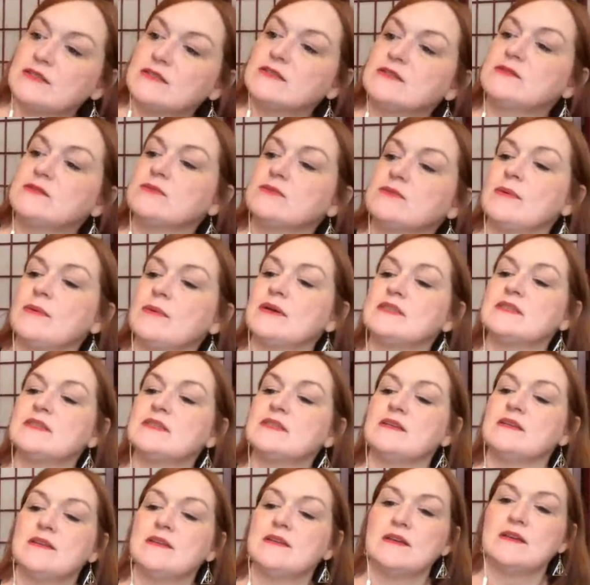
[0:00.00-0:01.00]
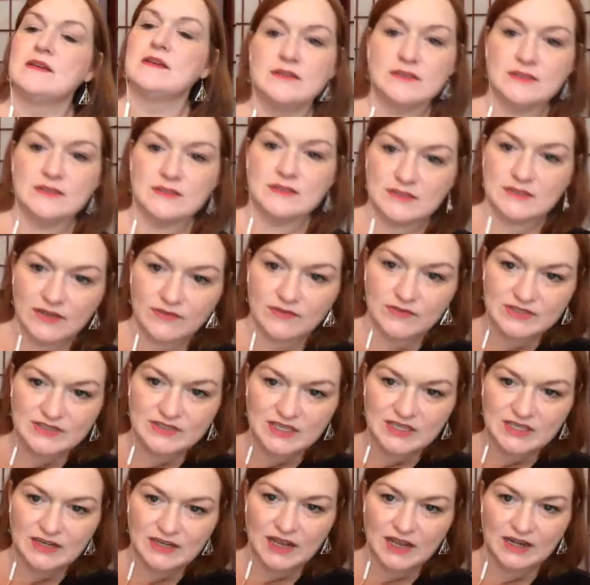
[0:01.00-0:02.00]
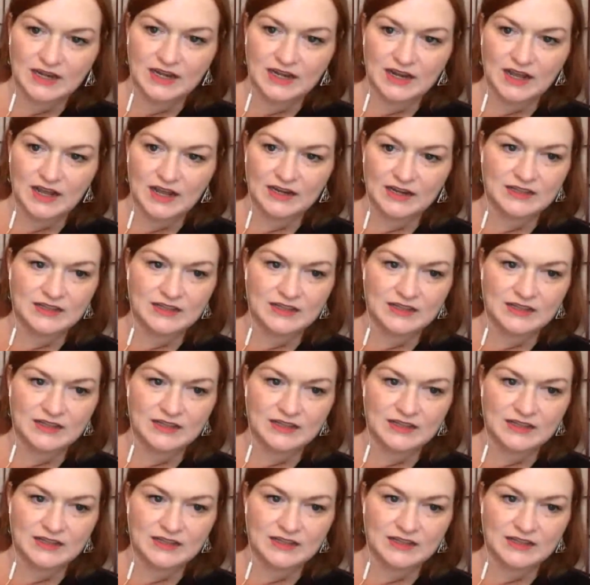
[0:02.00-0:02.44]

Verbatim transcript: what was it 17.99 unless